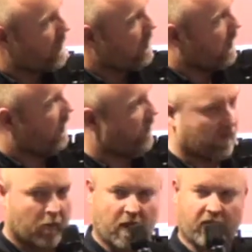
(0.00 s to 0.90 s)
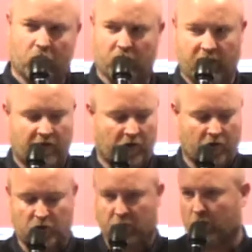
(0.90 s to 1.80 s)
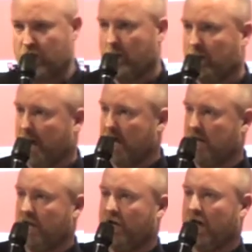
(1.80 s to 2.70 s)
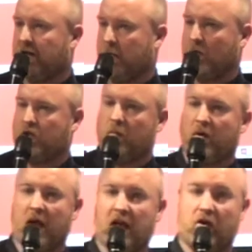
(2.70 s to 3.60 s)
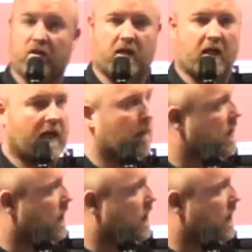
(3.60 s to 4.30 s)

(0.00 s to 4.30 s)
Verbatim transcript: If you've ever been, I don't know if any of you use MailChimp, but actually if you get into MailChimp or any good CRM